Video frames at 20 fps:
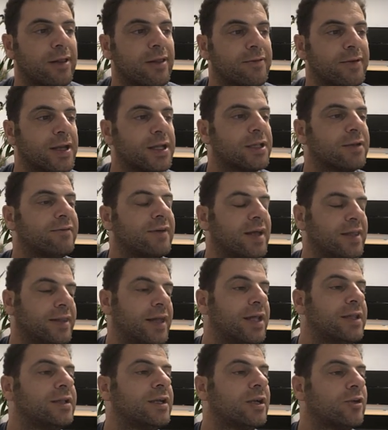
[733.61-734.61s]
I don't think it's a
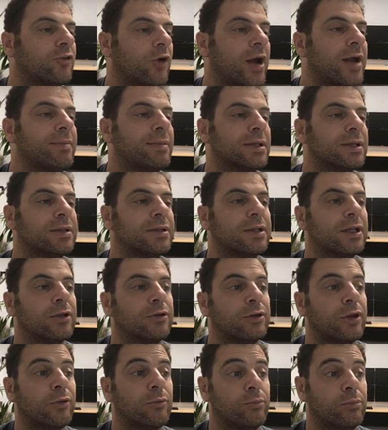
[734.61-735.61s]
fantastic trade, because
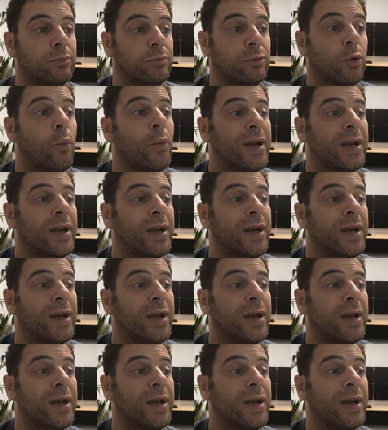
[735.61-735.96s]
the